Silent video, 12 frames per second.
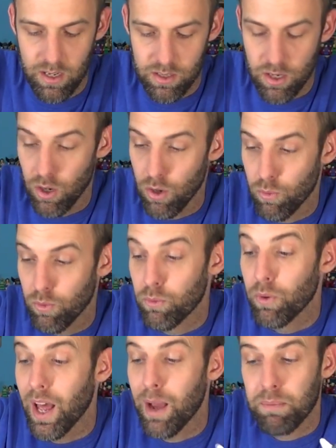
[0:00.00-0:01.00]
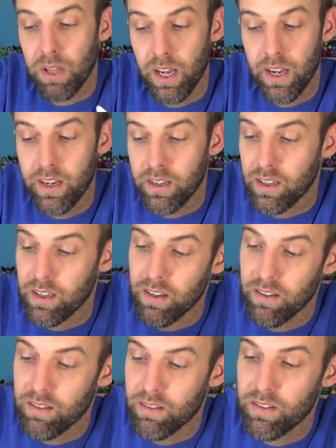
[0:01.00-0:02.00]
So when I play,
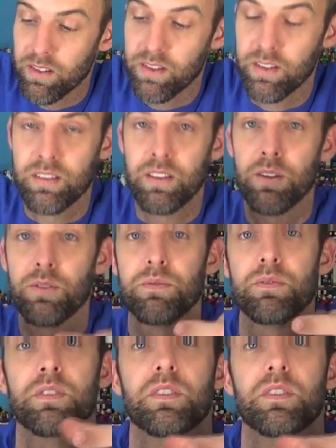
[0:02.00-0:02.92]
this little,